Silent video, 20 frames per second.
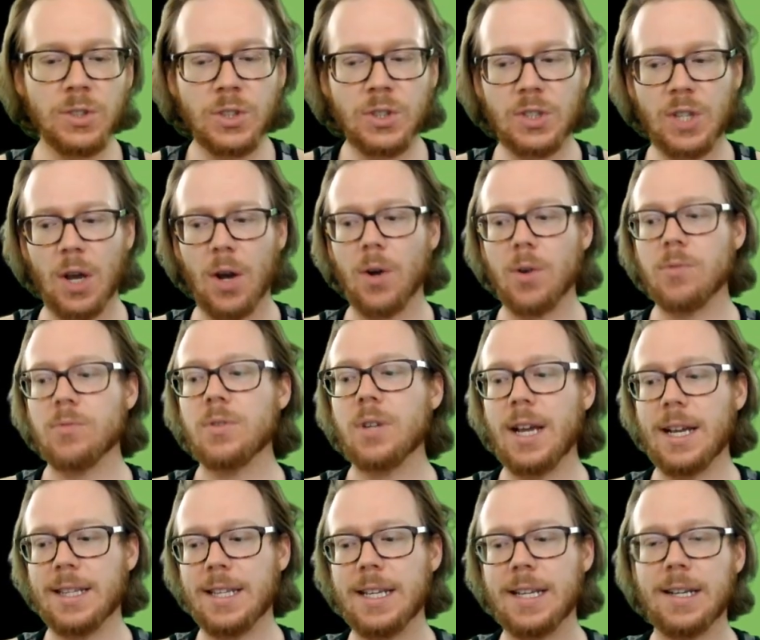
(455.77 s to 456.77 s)
So
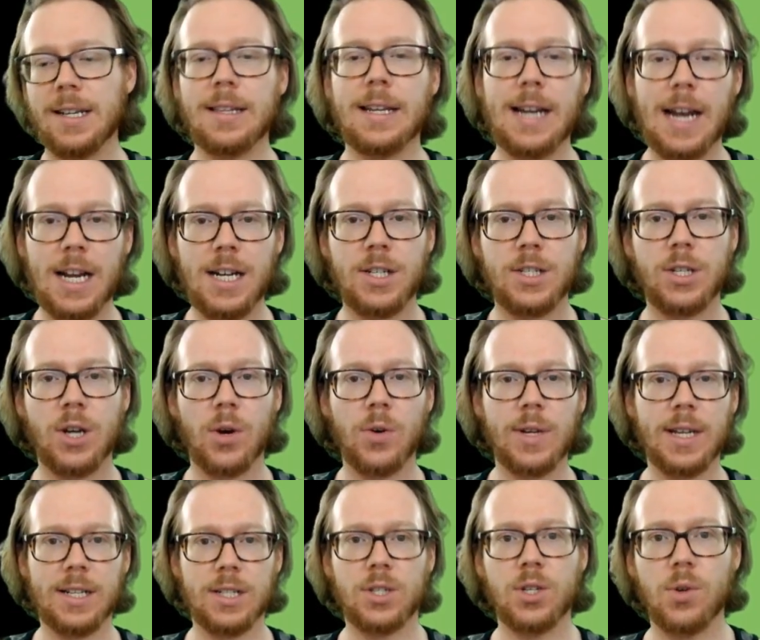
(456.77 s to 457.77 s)
at the end of the day,
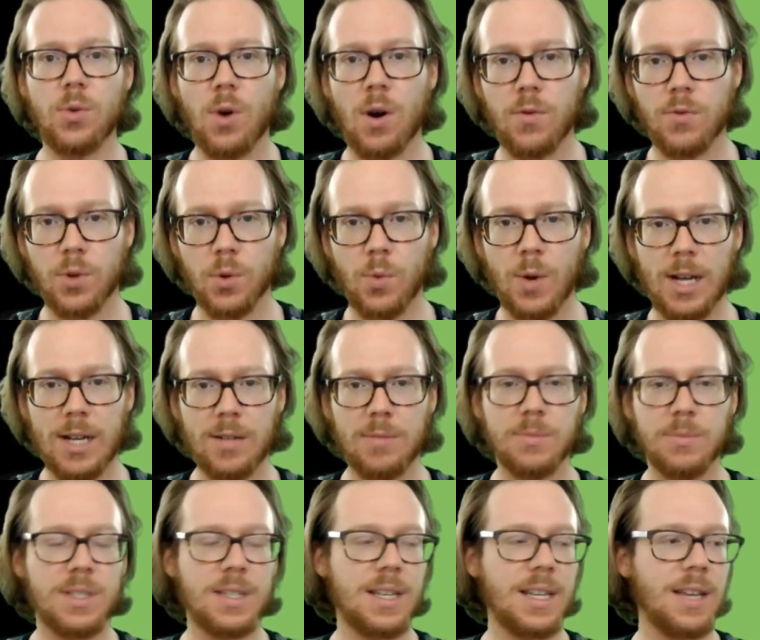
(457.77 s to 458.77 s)
don't get too
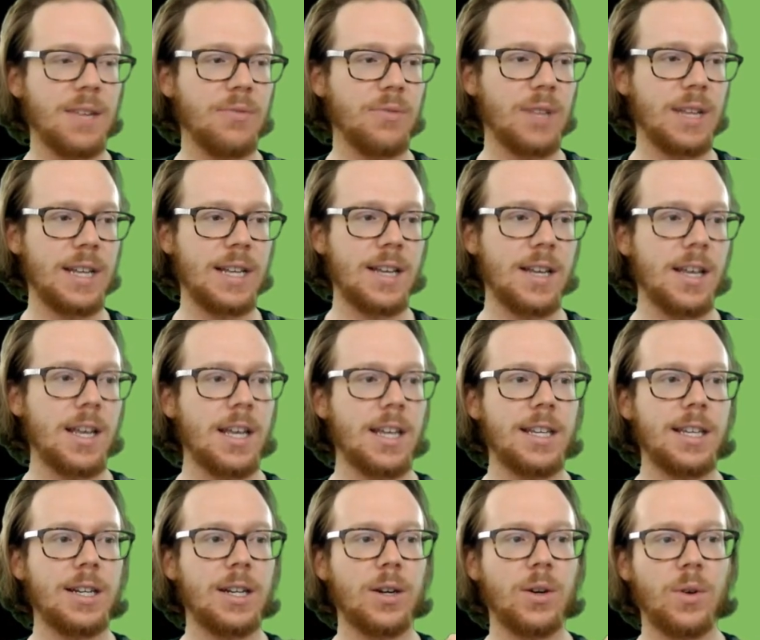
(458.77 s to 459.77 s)
overwhelmed if
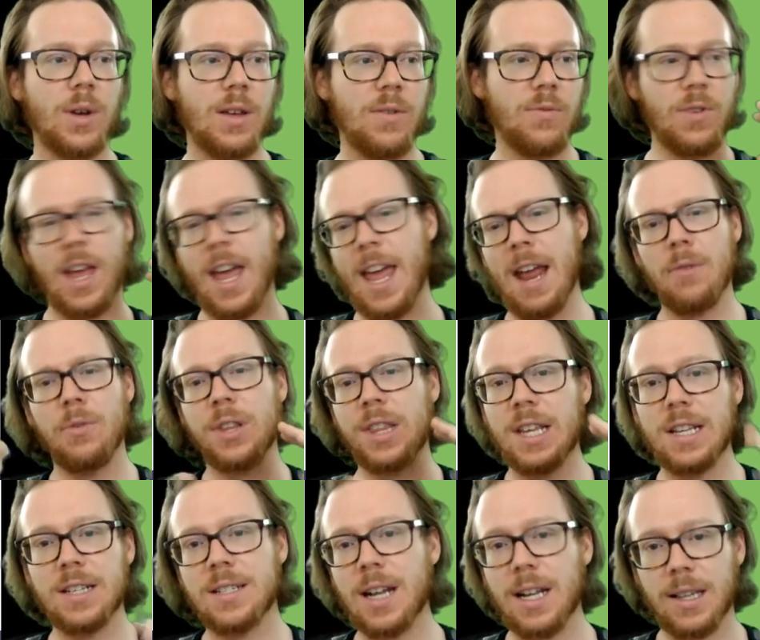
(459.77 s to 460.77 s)
if
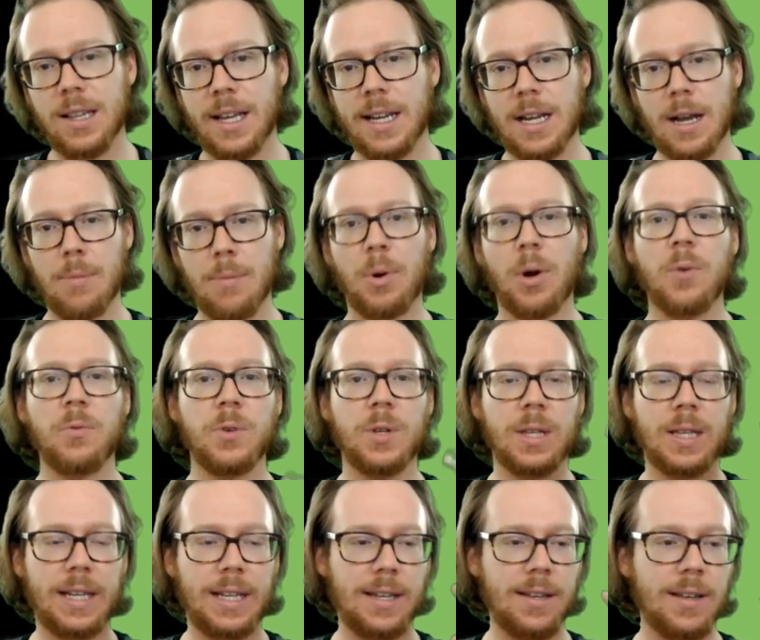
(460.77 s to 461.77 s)
everything's not lining up
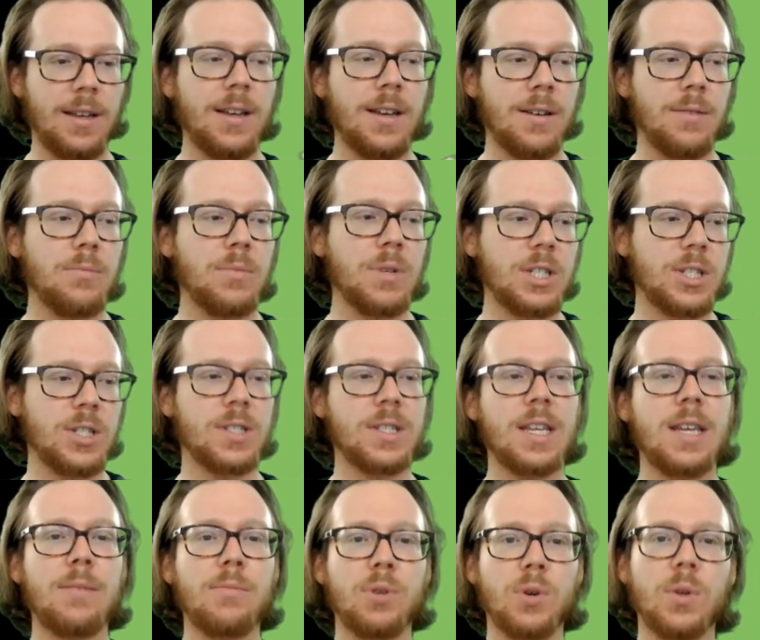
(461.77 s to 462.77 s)
perfectly, but just
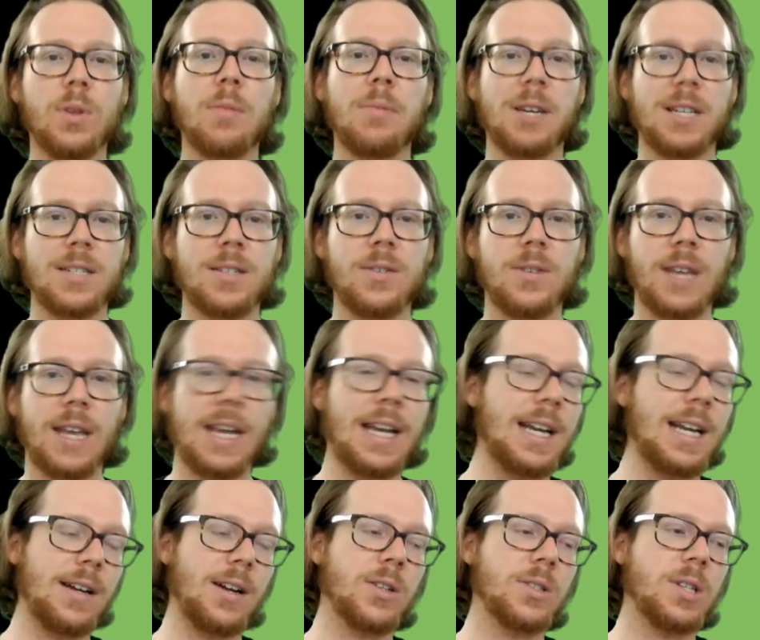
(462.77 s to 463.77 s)
keep doing the best you
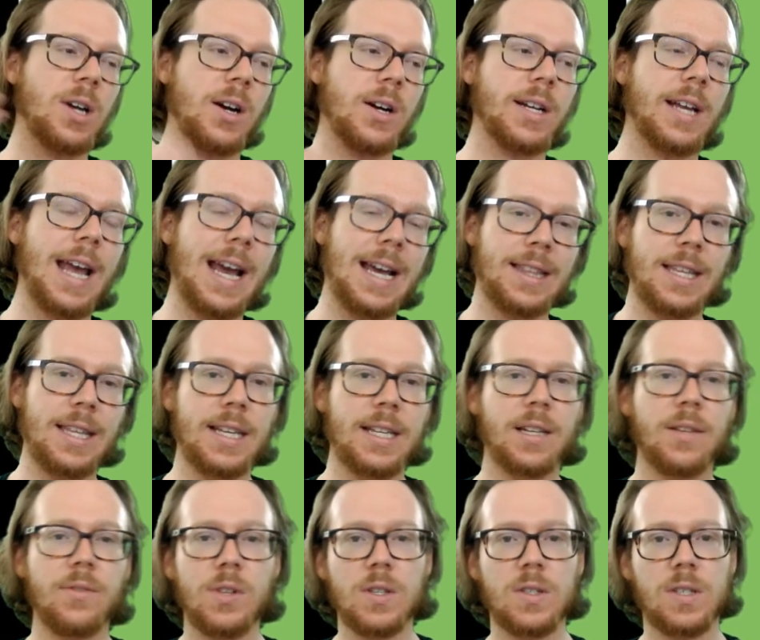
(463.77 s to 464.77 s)
can. And I'll talk at the
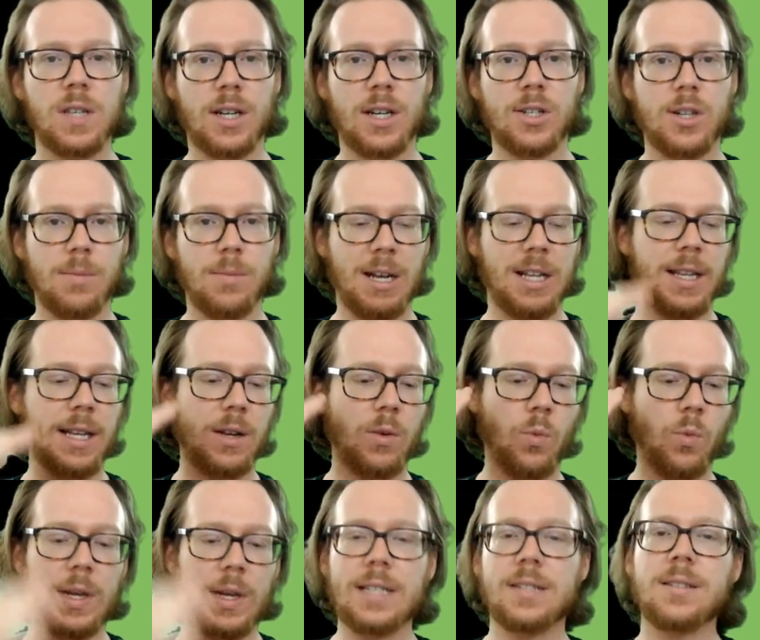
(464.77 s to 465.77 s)
end of this section about like
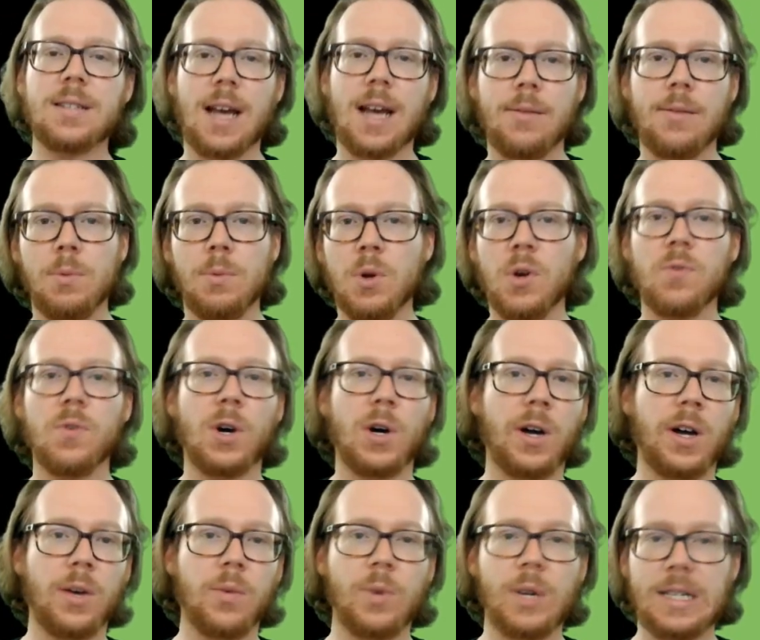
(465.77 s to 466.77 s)
when it's time to move
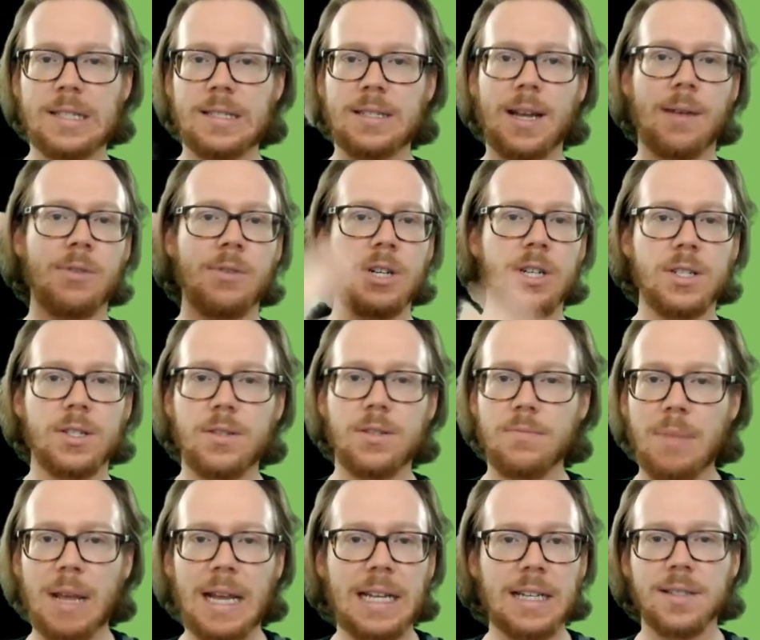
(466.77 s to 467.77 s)
on, when it's time to just
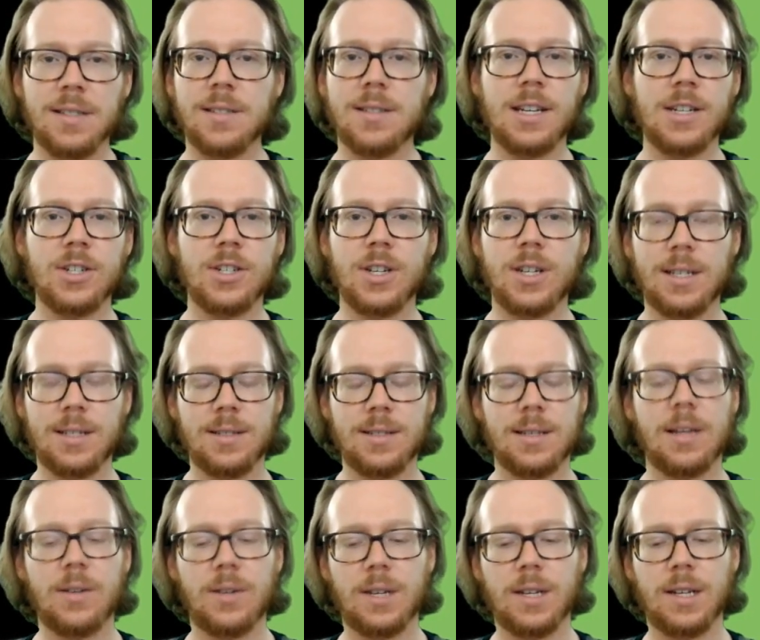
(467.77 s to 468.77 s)
make a decision,
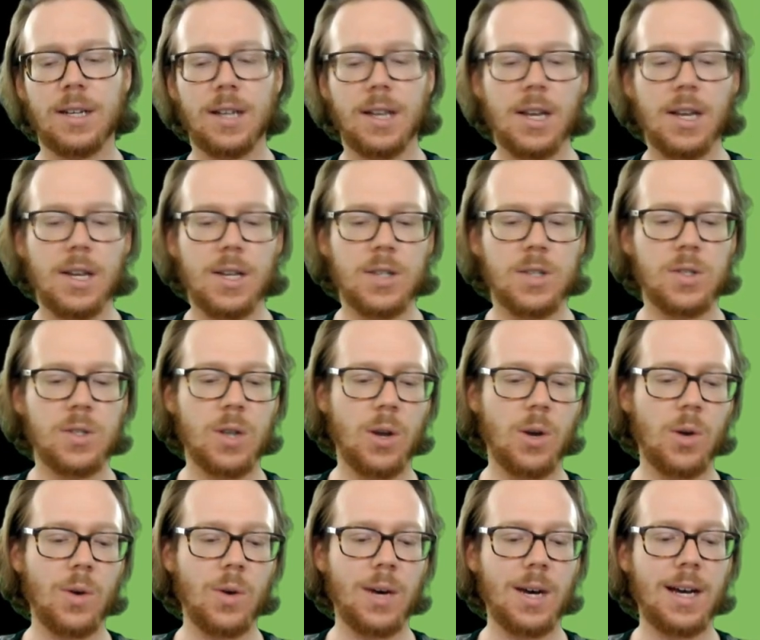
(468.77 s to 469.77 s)
etc.
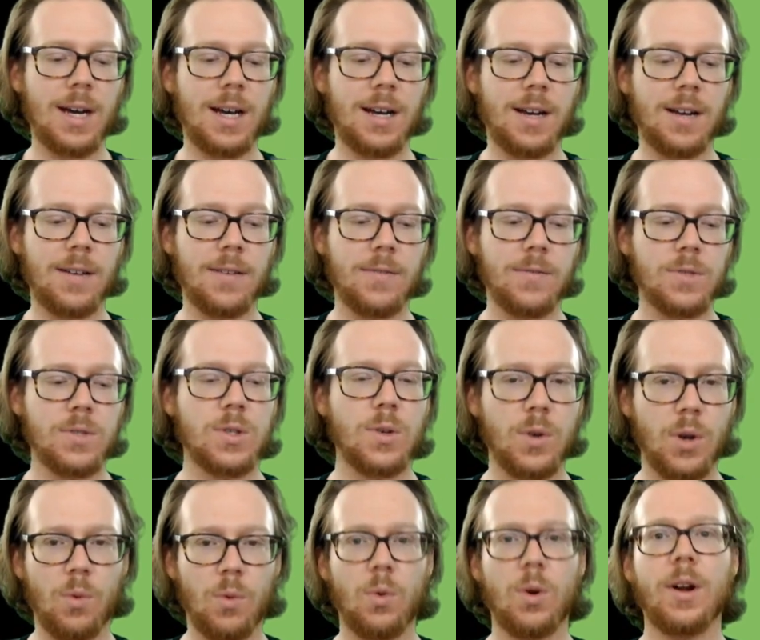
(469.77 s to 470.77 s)
So
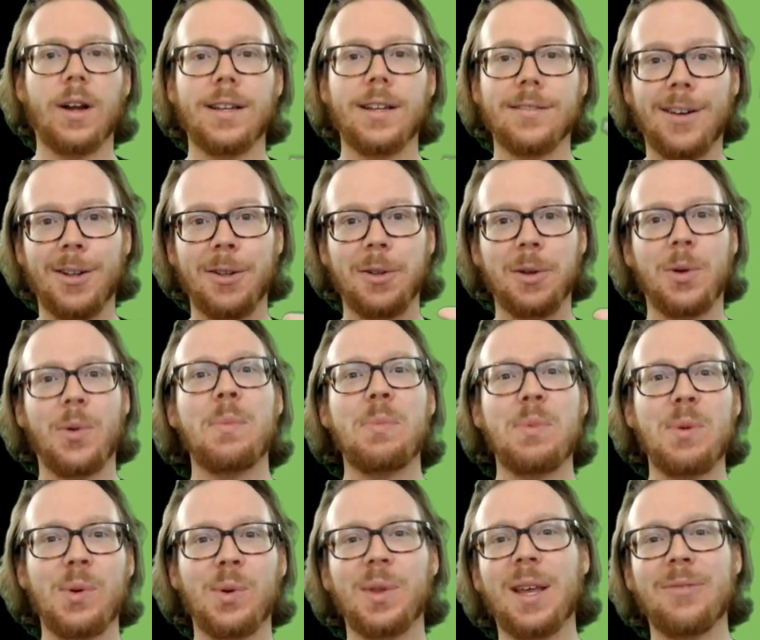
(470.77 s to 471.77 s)
don't worry. I'll
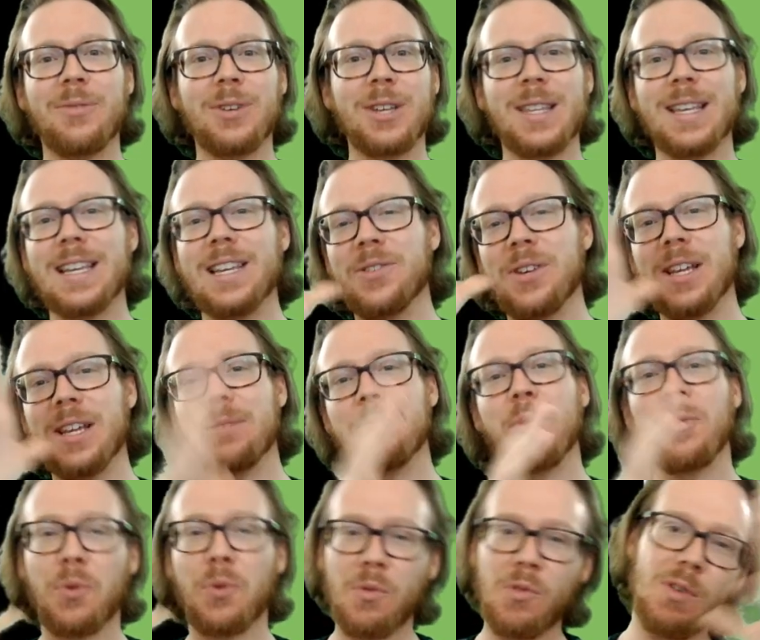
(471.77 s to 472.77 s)
equip you with everything you need
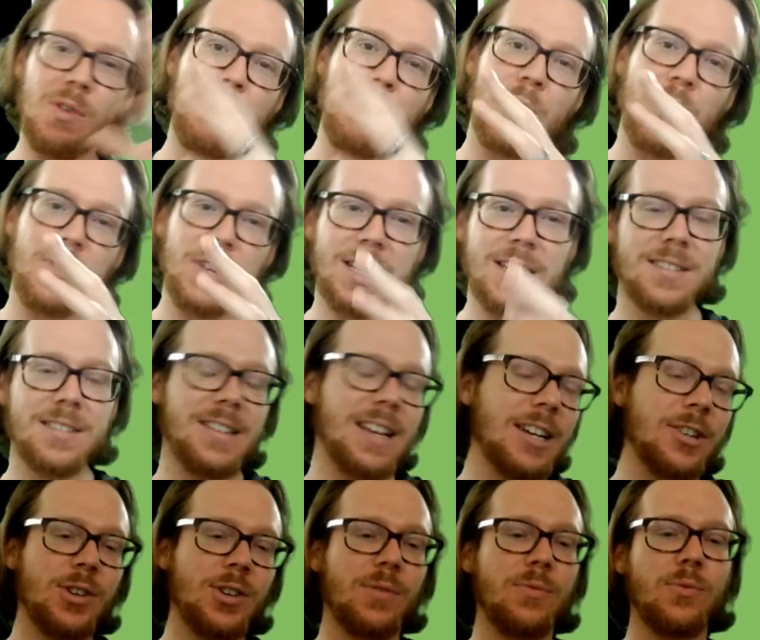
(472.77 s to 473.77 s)
before we move into
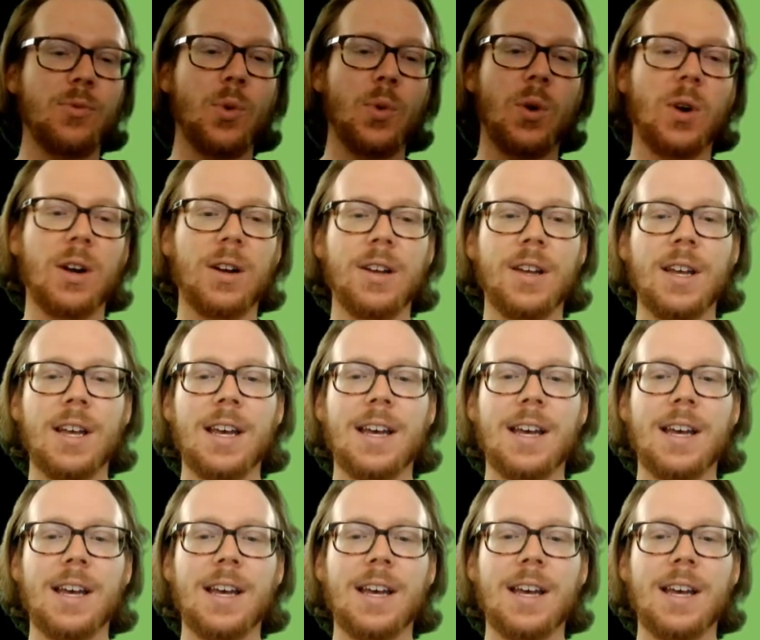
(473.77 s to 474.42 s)
section 4.